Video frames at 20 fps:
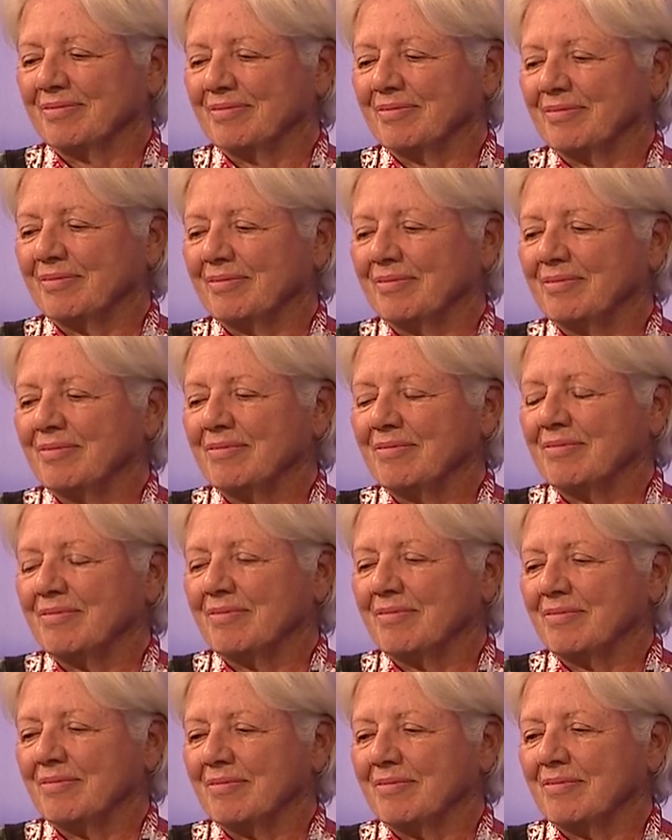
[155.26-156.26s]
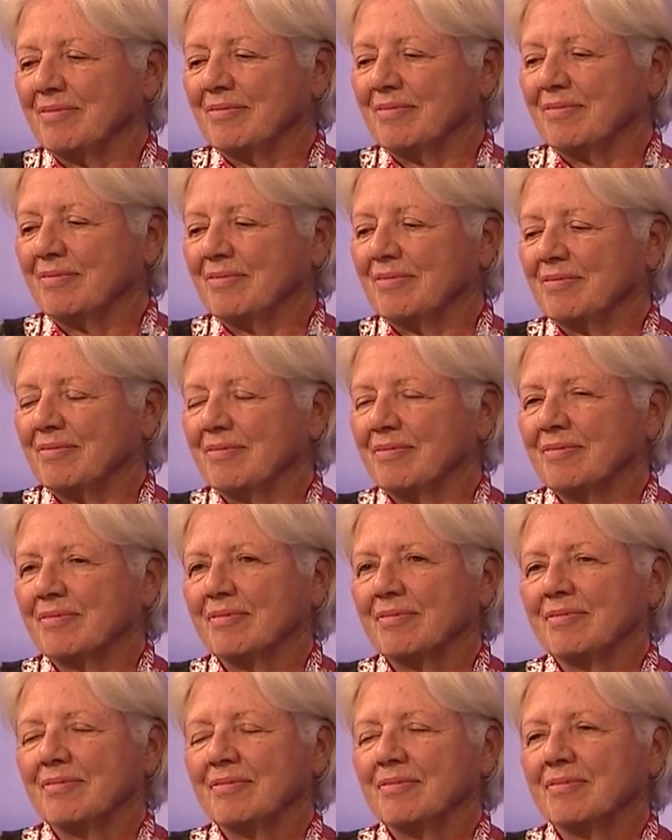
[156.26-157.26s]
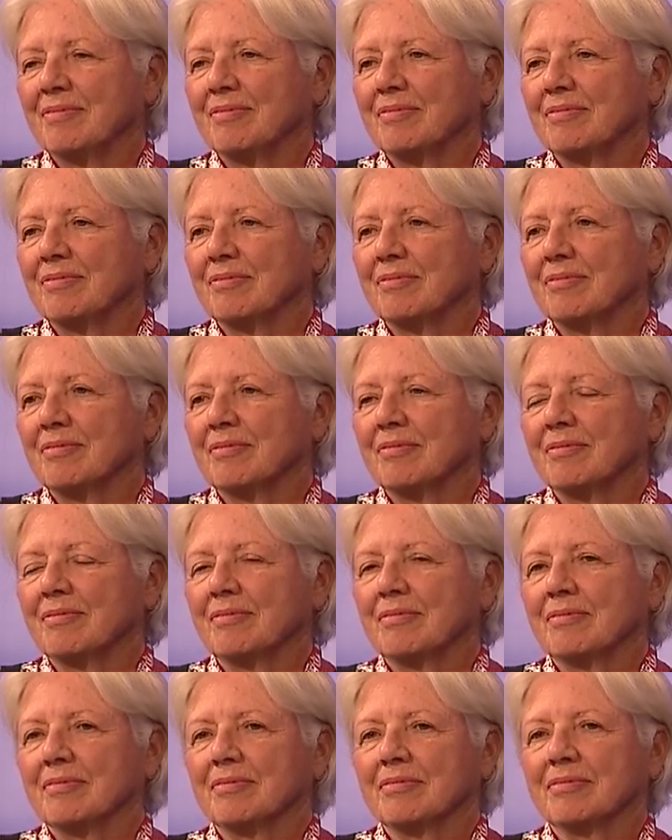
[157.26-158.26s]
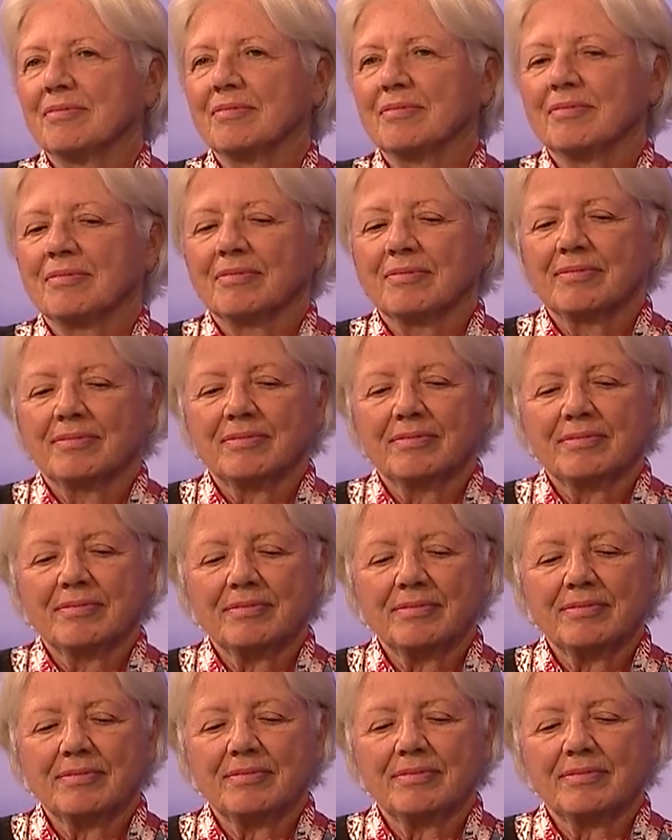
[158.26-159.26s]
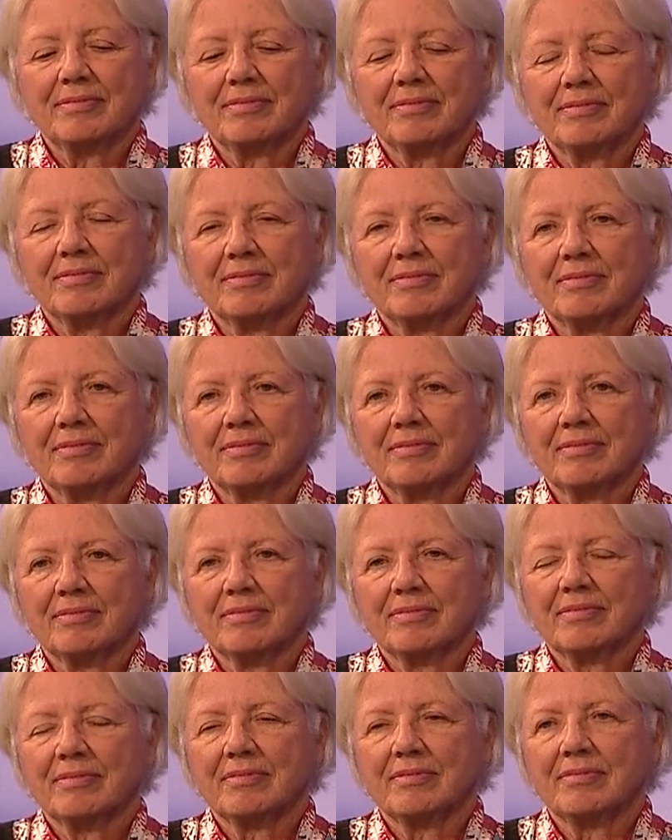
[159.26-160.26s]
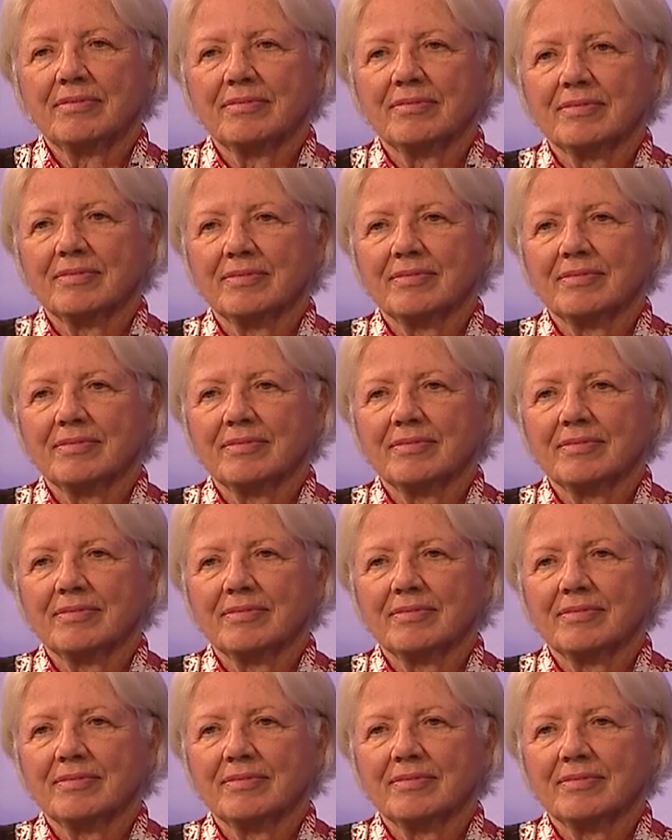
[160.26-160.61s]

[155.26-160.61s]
(not speaking)